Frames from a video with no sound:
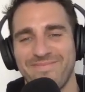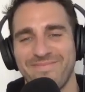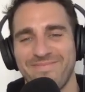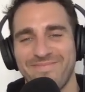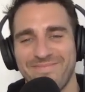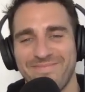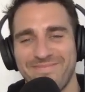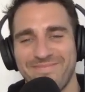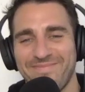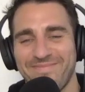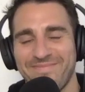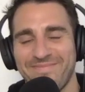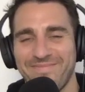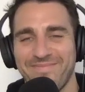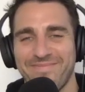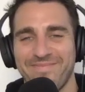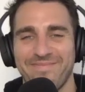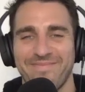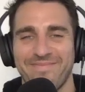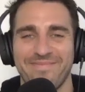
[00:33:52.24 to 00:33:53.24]

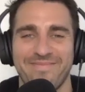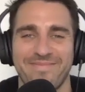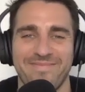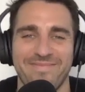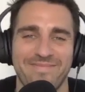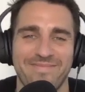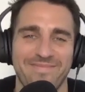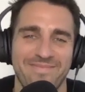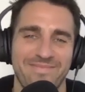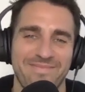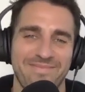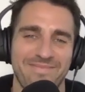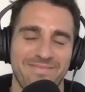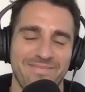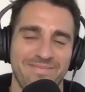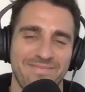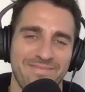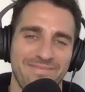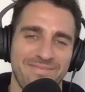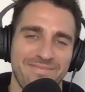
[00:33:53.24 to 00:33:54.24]

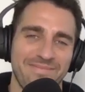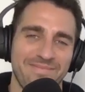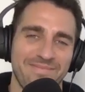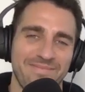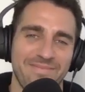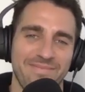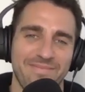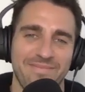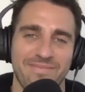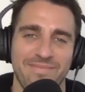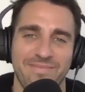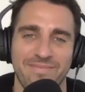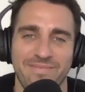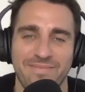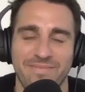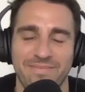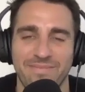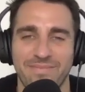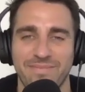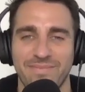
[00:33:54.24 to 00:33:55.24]

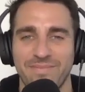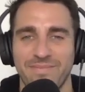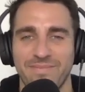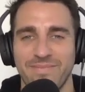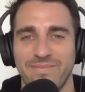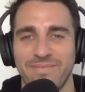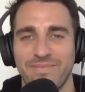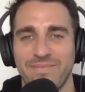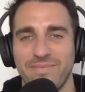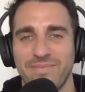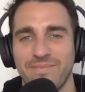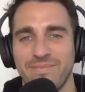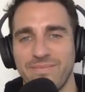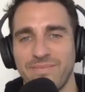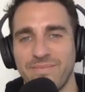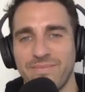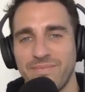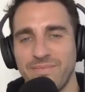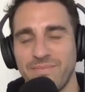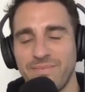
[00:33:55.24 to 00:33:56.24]

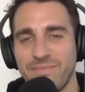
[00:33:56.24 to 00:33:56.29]
(not speaking)